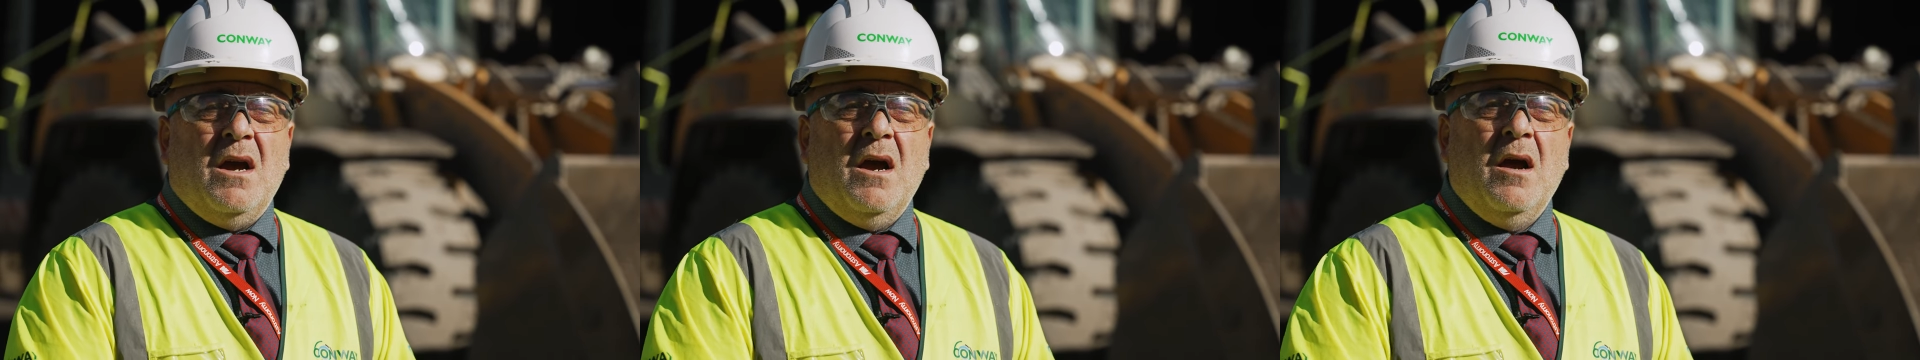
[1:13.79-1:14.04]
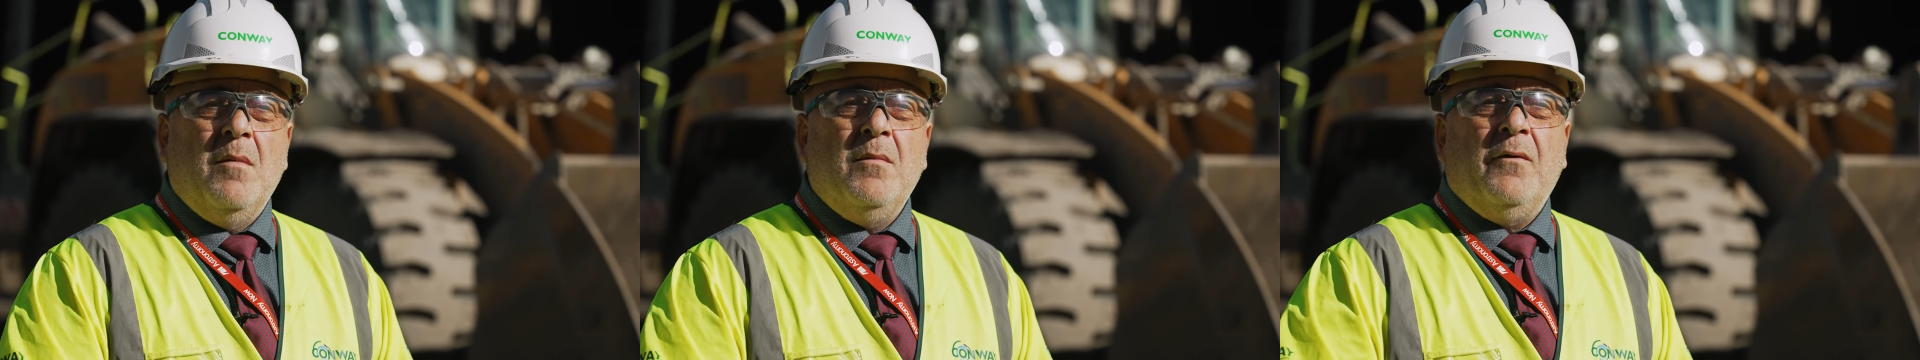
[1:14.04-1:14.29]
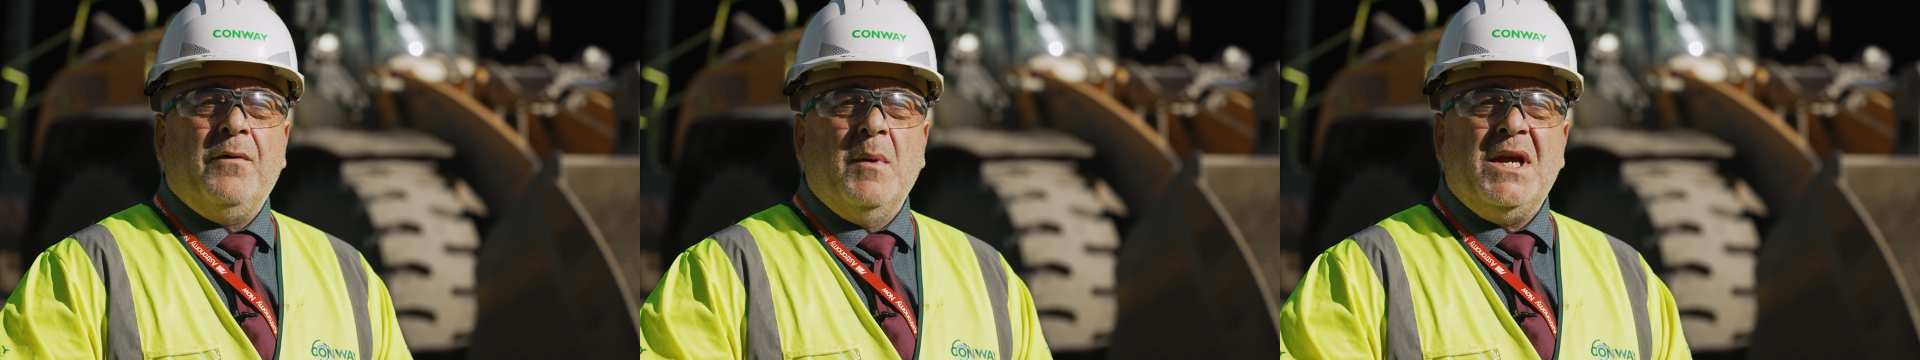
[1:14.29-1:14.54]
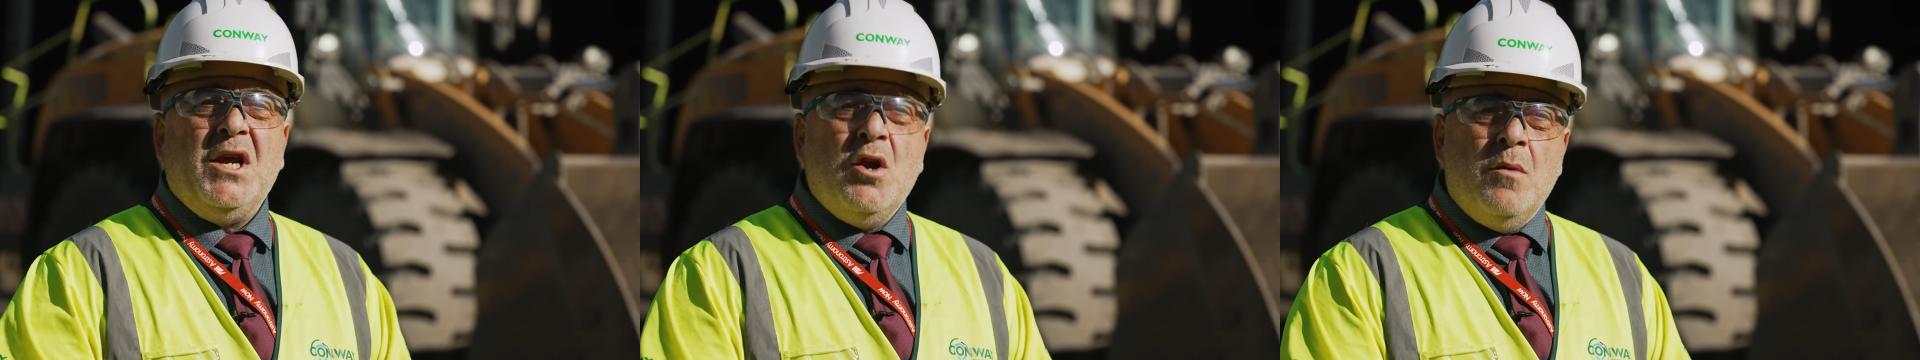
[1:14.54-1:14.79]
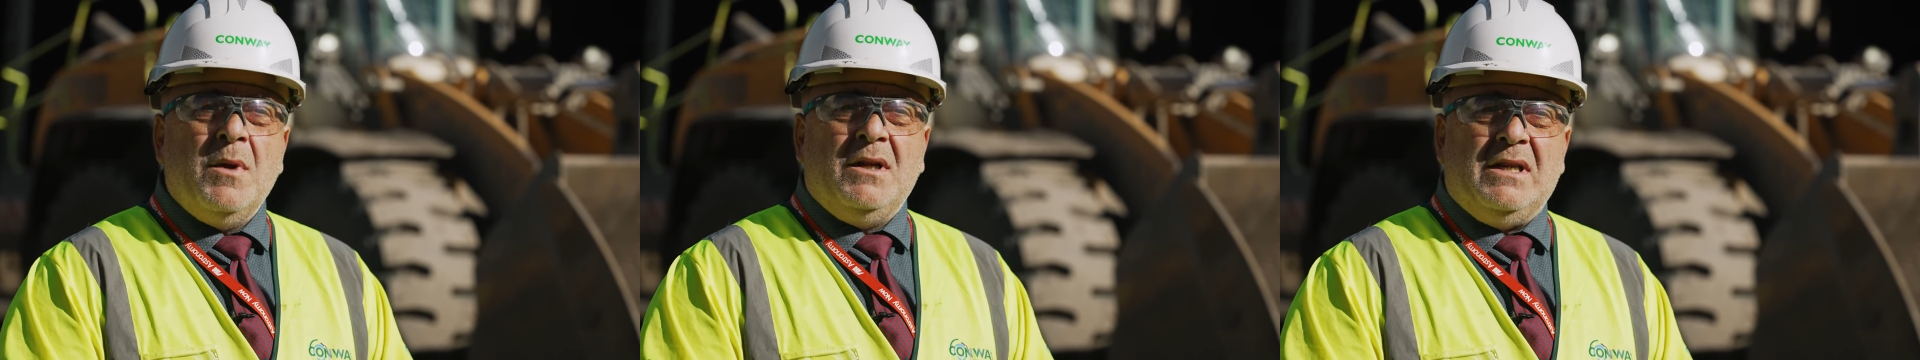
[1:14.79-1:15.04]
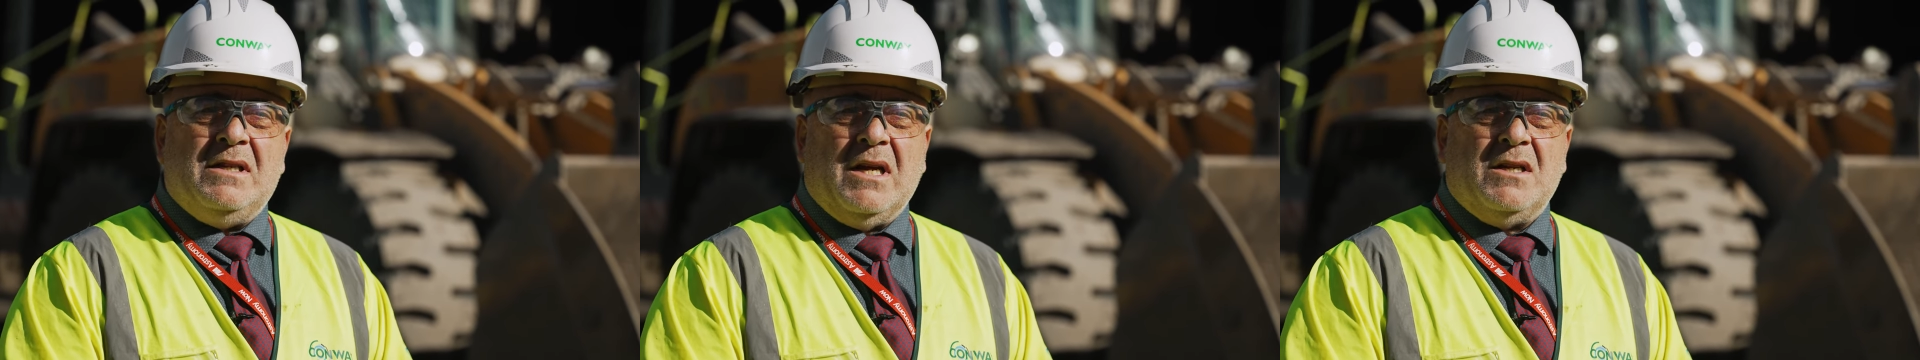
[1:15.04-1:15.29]
Um, from a human
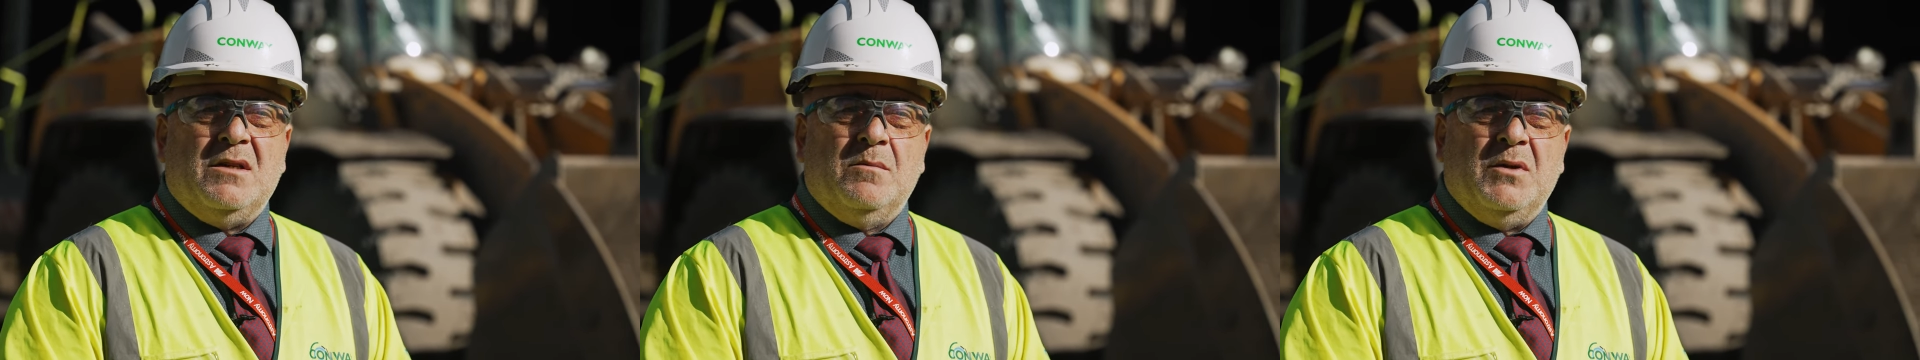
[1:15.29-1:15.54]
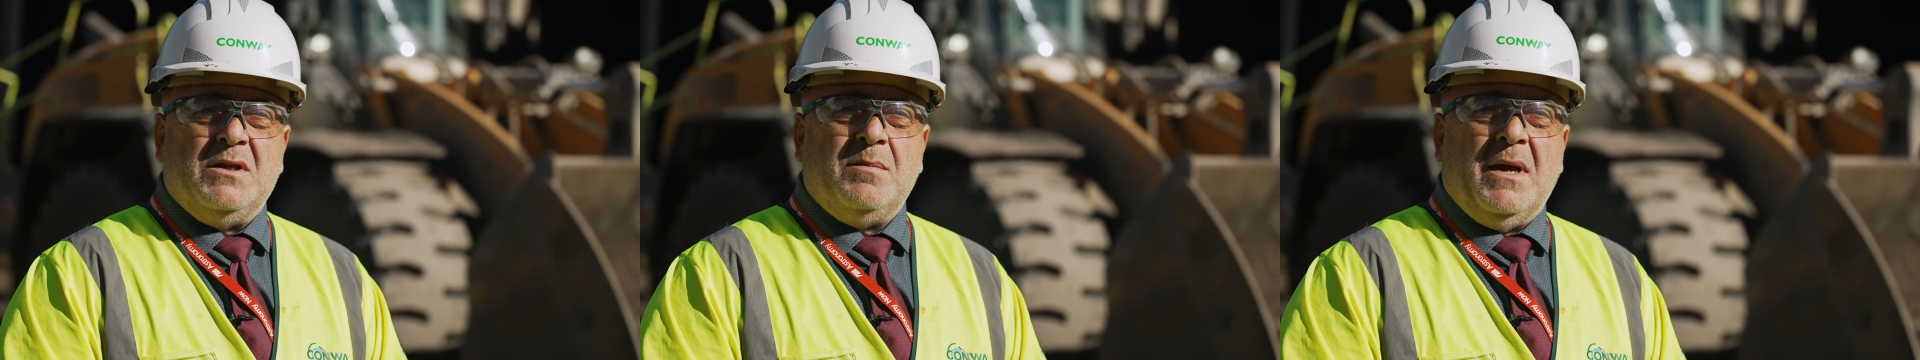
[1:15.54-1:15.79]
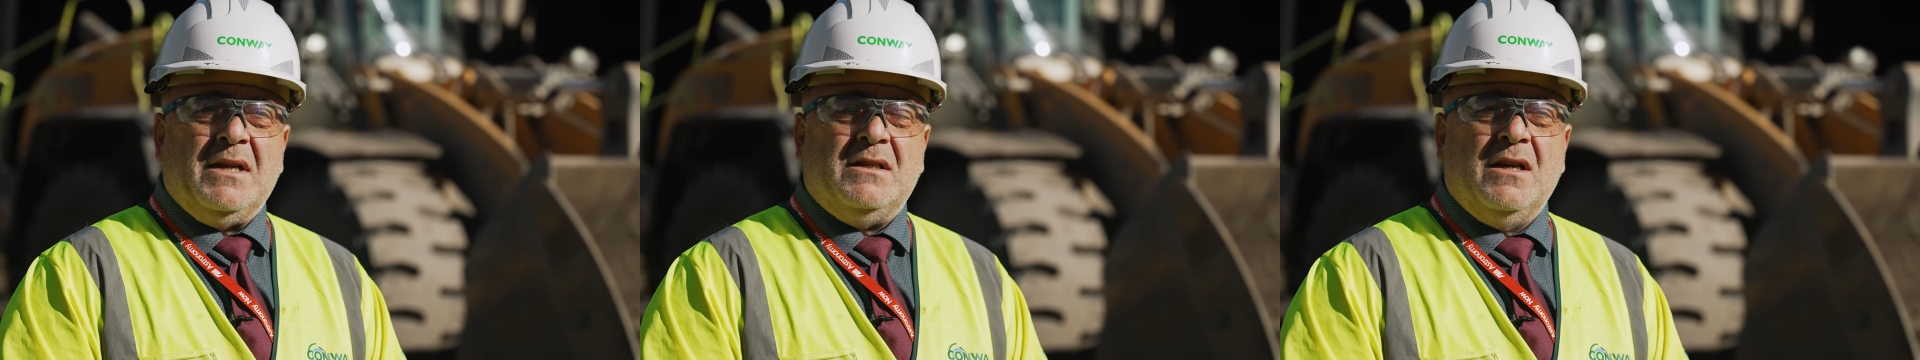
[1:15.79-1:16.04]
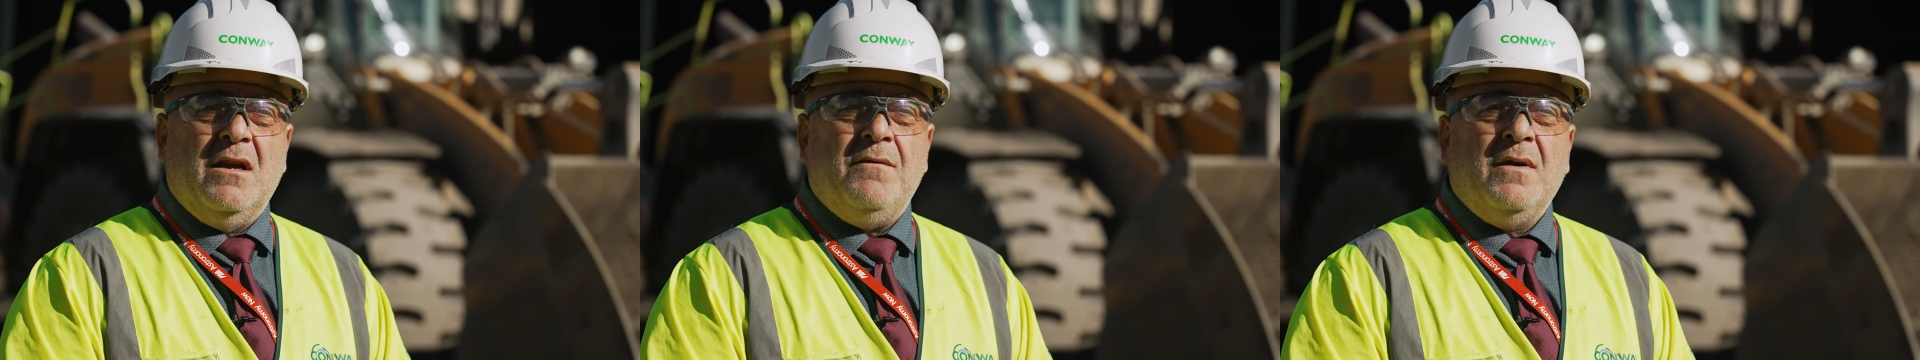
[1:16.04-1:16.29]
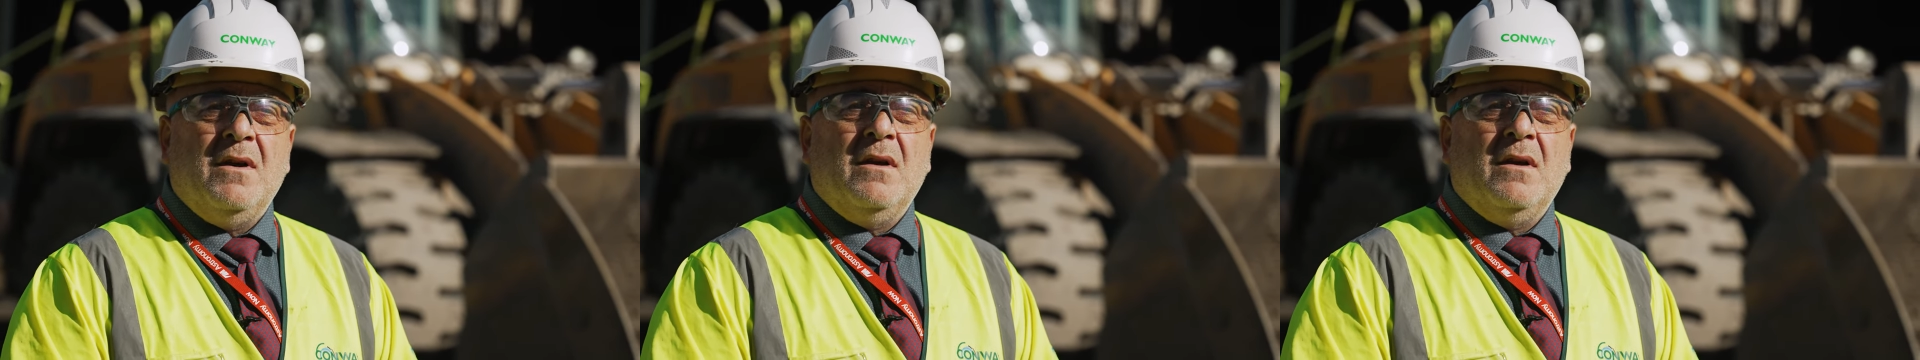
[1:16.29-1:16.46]
detection perspective,